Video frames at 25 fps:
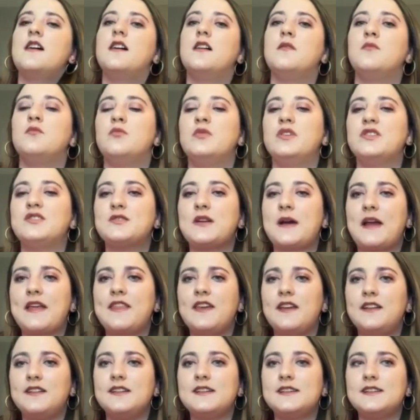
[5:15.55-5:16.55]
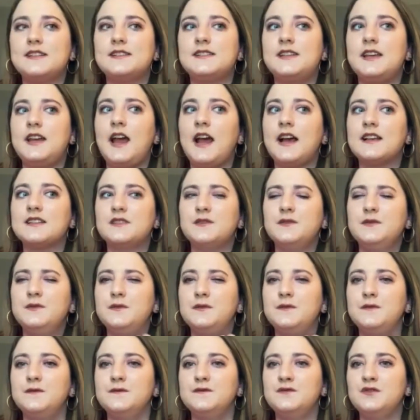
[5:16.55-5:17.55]
which I think Tennessee
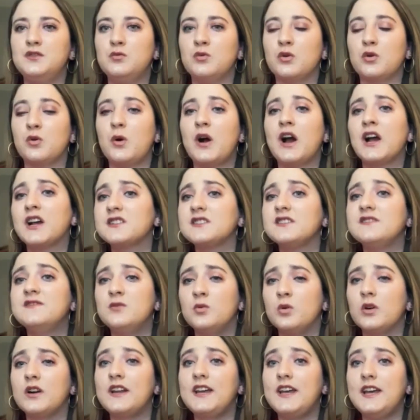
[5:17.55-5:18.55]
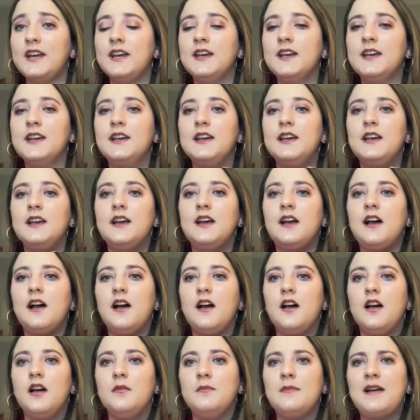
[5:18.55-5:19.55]
requires a 40
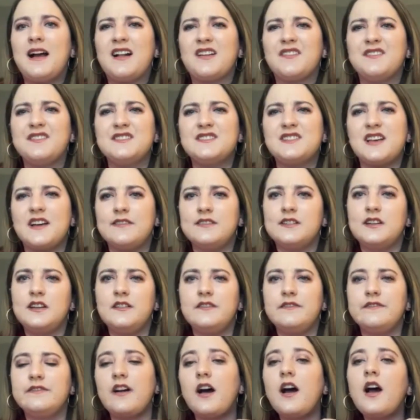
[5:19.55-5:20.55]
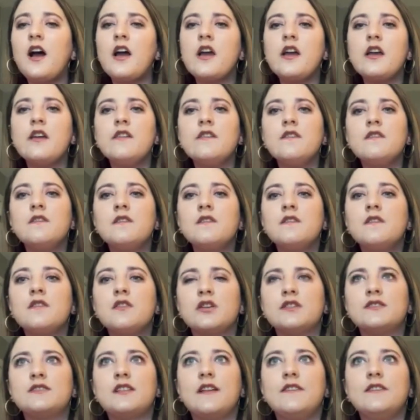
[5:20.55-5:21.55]
out of 75
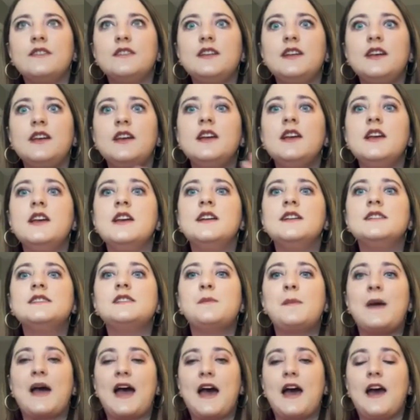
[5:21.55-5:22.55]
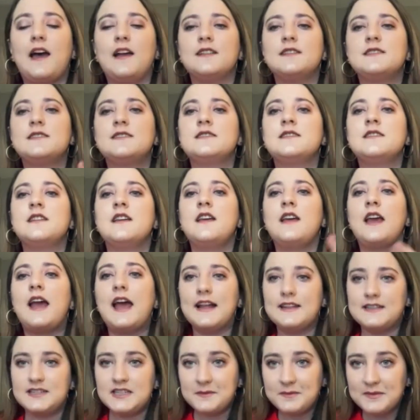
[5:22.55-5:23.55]
or 70 to pass
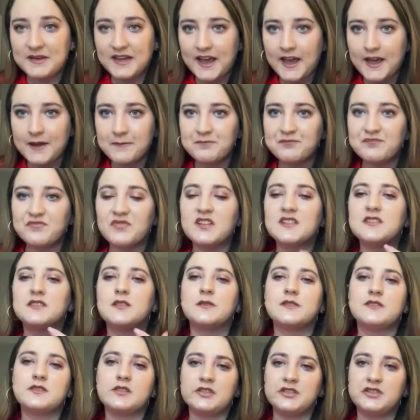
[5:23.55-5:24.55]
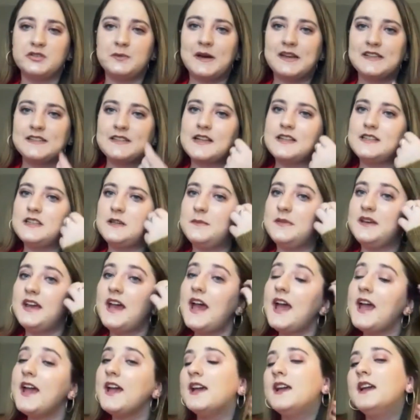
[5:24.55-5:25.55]
at TPA. And so as long as you pass at
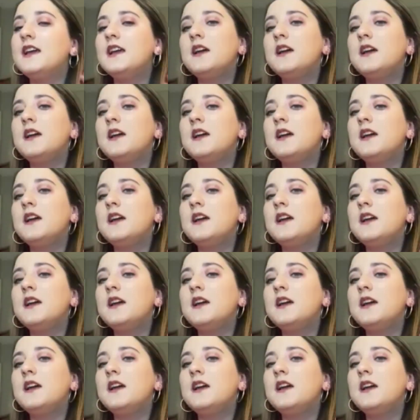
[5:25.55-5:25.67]
TPA,